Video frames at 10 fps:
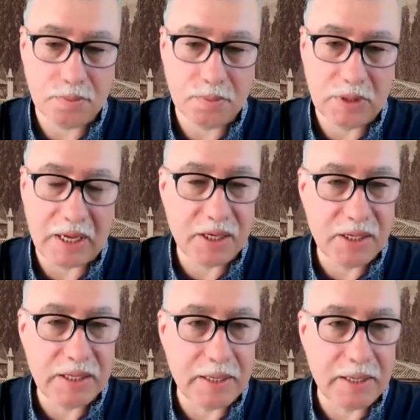what
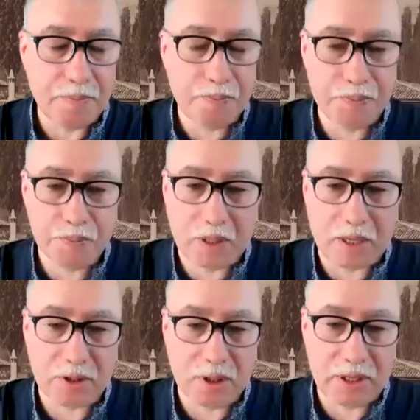foundations of mutual
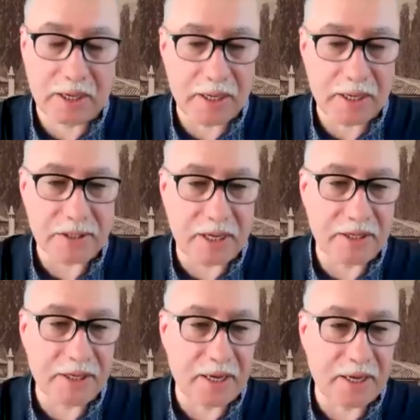understanding can be
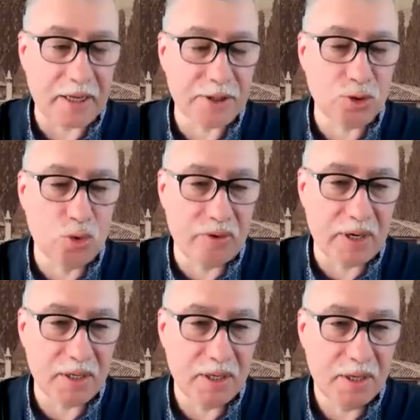built to create
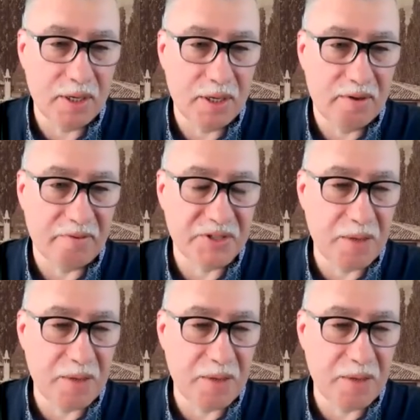common strategies.